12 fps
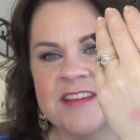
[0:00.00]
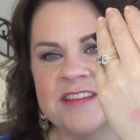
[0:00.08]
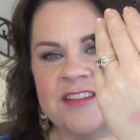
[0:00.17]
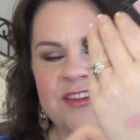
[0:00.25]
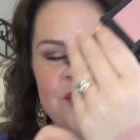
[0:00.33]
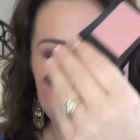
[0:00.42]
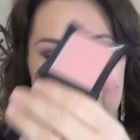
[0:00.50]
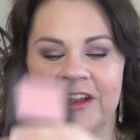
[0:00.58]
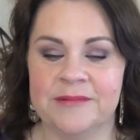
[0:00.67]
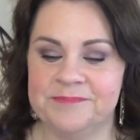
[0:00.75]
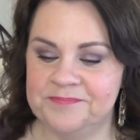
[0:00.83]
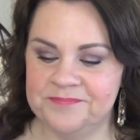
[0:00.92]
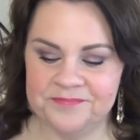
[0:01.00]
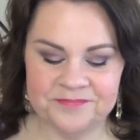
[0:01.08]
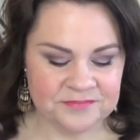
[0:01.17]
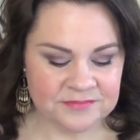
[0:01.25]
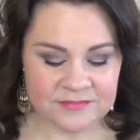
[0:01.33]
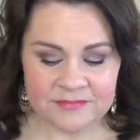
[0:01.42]
doesn't look good on.
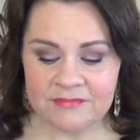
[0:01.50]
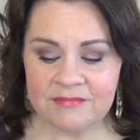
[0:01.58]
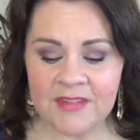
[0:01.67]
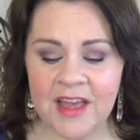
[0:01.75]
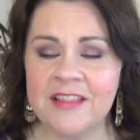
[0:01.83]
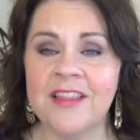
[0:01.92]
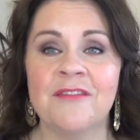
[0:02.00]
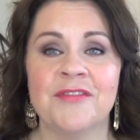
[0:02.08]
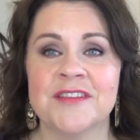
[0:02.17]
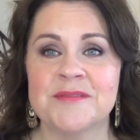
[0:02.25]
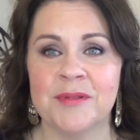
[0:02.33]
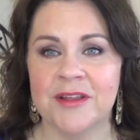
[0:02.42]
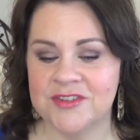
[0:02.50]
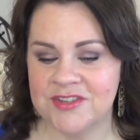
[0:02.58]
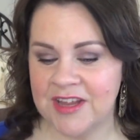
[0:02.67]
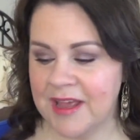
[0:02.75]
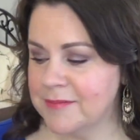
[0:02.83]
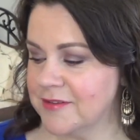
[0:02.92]
I love this blush.
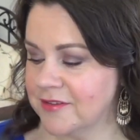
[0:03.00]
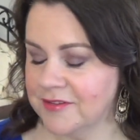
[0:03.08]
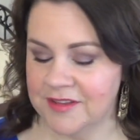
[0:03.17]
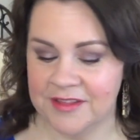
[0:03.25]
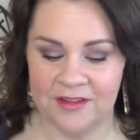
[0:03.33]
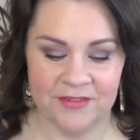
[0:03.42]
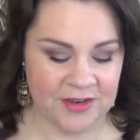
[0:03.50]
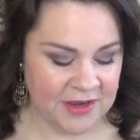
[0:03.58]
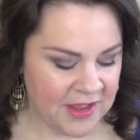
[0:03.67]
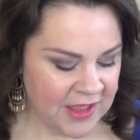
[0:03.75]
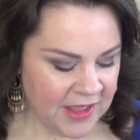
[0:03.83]
Absolutely love it.